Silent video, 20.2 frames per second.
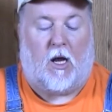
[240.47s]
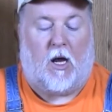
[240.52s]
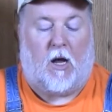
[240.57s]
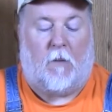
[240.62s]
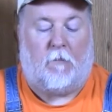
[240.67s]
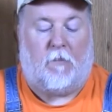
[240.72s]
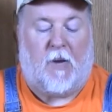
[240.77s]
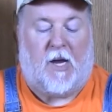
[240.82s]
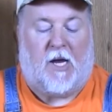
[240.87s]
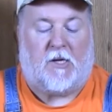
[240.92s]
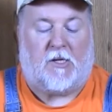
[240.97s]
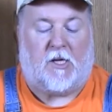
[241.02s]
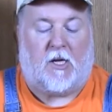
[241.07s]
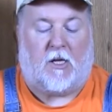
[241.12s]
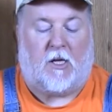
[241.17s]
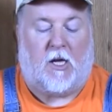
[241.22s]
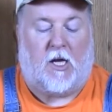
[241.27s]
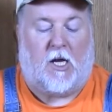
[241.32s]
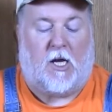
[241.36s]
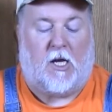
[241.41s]

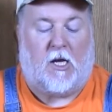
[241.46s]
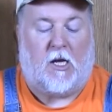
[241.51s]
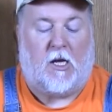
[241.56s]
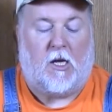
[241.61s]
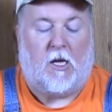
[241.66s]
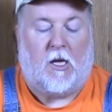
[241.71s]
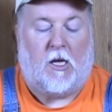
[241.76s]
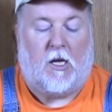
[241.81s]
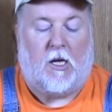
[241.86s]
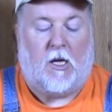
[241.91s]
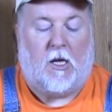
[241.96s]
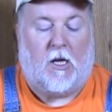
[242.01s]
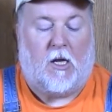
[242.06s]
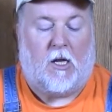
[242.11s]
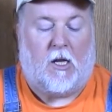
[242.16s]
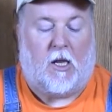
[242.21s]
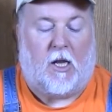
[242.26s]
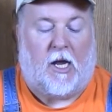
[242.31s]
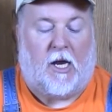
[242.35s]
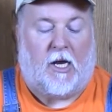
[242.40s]
basically
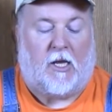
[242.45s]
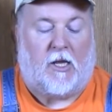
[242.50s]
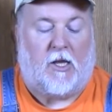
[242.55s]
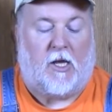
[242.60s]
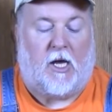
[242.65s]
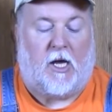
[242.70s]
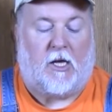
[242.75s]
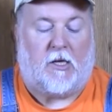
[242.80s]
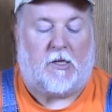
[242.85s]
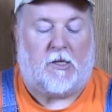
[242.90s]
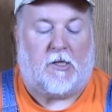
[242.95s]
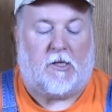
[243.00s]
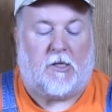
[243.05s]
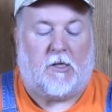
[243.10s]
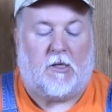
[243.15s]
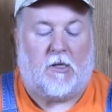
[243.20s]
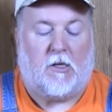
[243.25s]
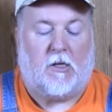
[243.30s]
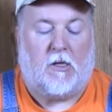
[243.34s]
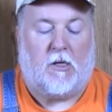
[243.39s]
like
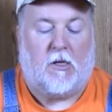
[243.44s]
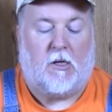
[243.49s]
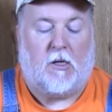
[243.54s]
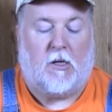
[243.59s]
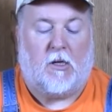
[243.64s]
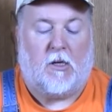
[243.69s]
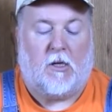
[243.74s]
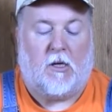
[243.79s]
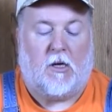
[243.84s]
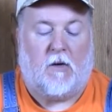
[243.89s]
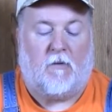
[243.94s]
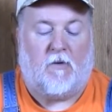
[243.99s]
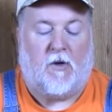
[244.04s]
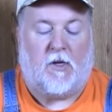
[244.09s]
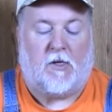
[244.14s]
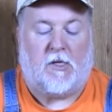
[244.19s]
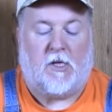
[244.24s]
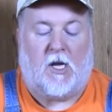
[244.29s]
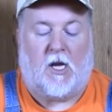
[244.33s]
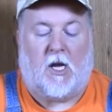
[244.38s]
this. If you
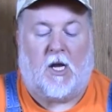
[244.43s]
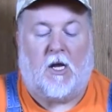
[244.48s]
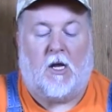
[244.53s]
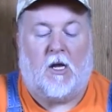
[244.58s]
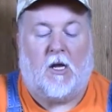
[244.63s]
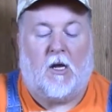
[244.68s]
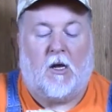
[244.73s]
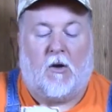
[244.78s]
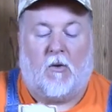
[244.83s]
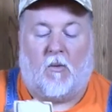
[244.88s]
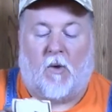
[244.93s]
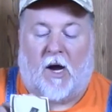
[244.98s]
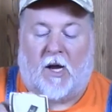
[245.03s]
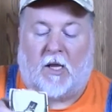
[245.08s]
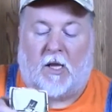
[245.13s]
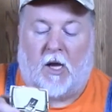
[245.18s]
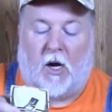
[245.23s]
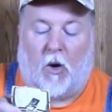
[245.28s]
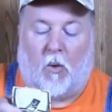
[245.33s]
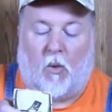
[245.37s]
see right
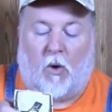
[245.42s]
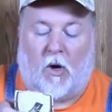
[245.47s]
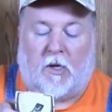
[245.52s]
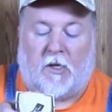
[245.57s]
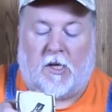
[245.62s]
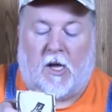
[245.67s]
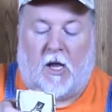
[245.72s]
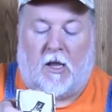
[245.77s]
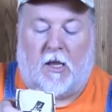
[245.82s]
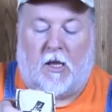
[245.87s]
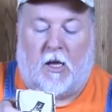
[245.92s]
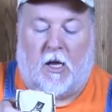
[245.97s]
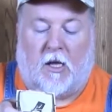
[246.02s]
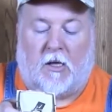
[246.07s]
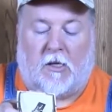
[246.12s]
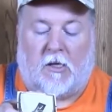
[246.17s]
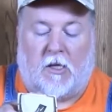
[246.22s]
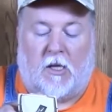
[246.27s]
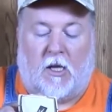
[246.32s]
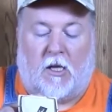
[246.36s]
there where it's
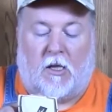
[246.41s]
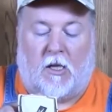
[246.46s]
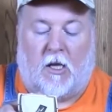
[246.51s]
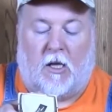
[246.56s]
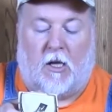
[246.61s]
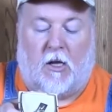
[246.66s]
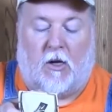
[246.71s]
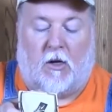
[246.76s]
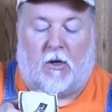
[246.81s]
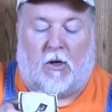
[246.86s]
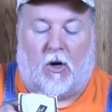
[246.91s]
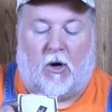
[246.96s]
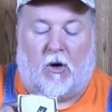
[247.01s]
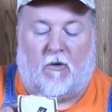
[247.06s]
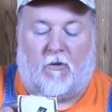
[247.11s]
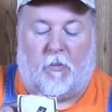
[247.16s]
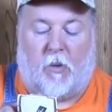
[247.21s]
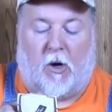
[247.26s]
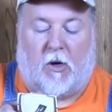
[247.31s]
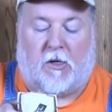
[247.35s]
the little
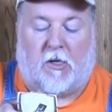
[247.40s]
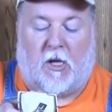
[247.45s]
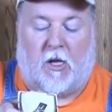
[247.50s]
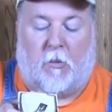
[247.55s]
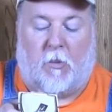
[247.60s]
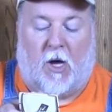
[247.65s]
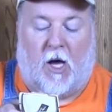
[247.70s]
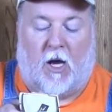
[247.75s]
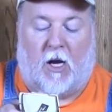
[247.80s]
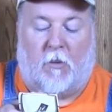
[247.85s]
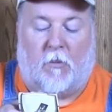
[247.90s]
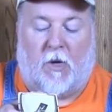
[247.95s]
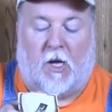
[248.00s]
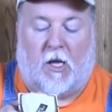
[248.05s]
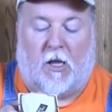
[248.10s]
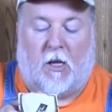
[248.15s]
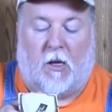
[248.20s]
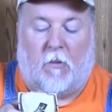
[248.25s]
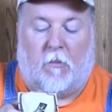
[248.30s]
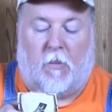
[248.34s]
curved parts on the bottom
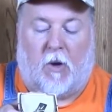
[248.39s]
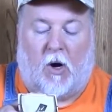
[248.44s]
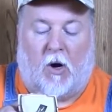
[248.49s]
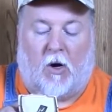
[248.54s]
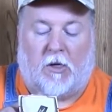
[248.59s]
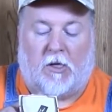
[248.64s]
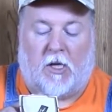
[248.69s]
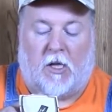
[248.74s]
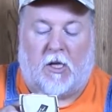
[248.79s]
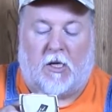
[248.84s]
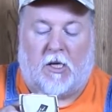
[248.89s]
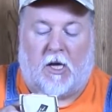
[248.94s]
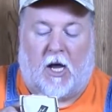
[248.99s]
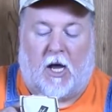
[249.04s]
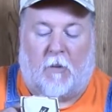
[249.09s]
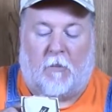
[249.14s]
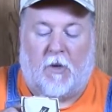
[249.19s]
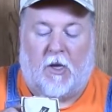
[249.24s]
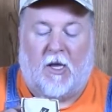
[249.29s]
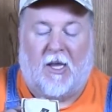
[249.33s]
and the bars on the
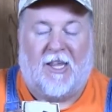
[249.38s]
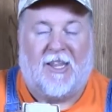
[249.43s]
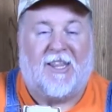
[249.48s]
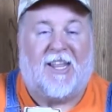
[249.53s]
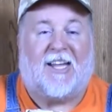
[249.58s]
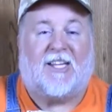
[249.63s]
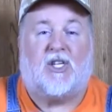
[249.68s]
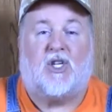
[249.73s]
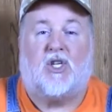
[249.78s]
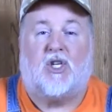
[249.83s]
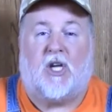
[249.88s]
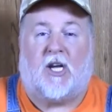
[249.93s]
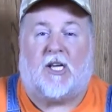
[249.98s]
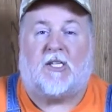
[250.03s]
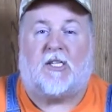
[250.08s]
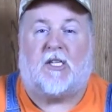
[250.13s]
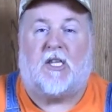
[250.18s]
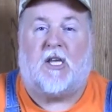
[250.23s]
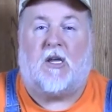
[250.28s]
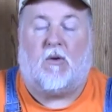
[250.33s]
top, that's
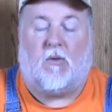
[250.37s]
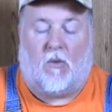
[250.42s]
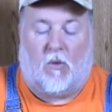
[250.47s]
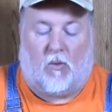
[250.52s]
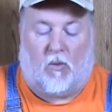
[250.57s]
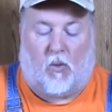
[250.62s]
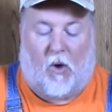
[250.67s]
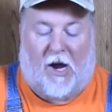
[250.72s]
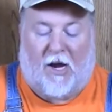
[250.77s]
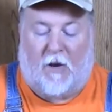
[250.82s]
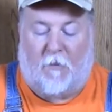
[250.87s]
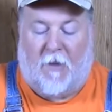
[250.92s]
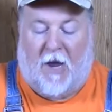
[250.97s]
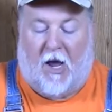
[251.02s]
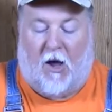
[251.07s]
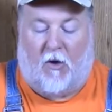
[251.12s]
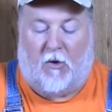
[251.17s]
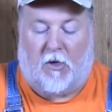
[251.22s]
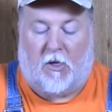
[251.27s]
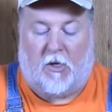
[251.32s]
just the right
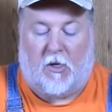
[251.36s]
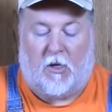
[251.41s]
amount